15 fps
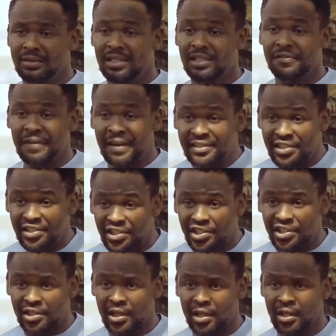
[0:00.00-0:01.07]
It is
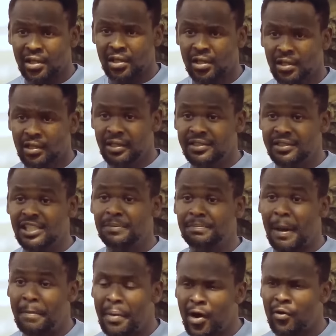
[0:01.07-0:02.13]
fetish. It
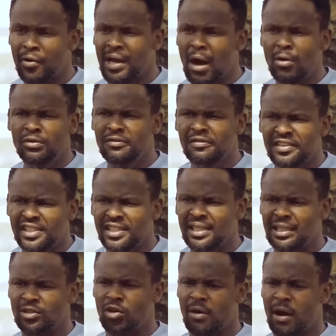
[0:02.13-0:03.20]
is barbaric. I won't
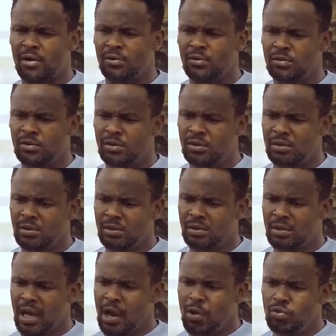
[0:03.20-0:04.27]
visit that oracle.
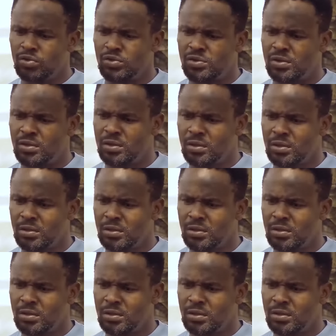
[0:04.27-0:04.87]
I won't.